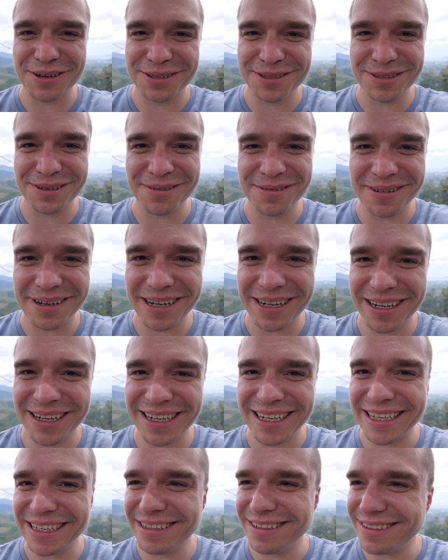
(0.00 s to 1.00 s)
So
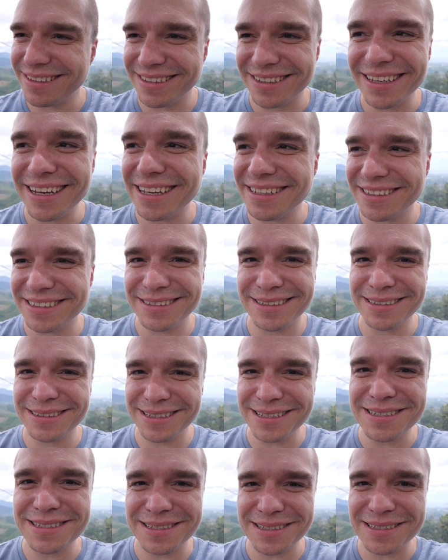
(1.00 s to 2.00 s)
yeah,
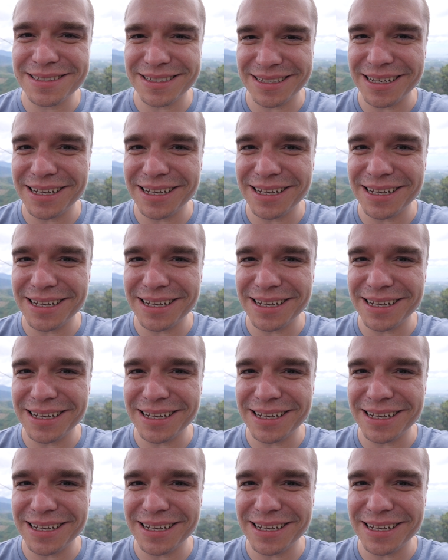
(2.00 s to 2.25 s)
this is